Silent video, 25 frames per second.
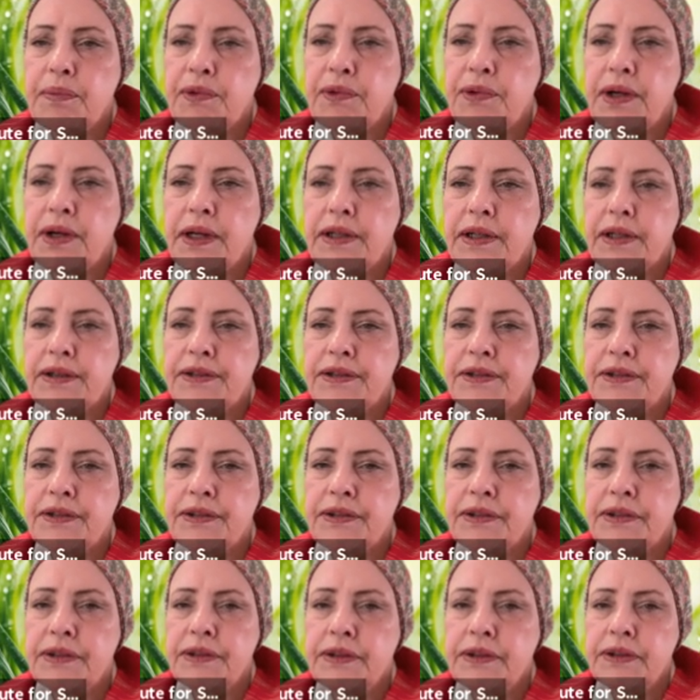
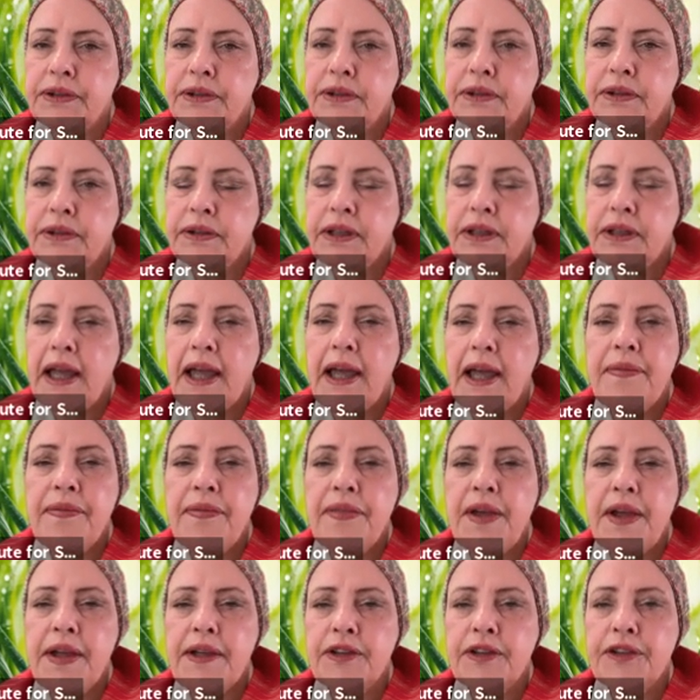praise and
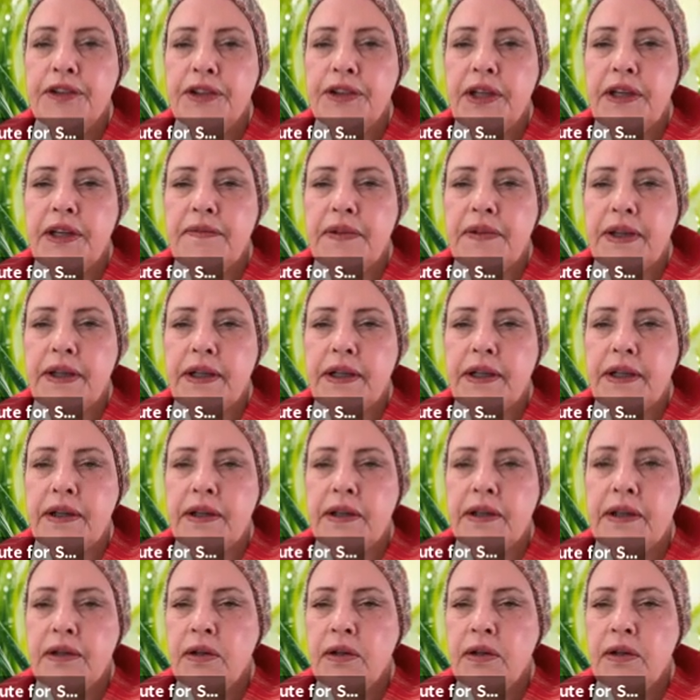thanksgiving,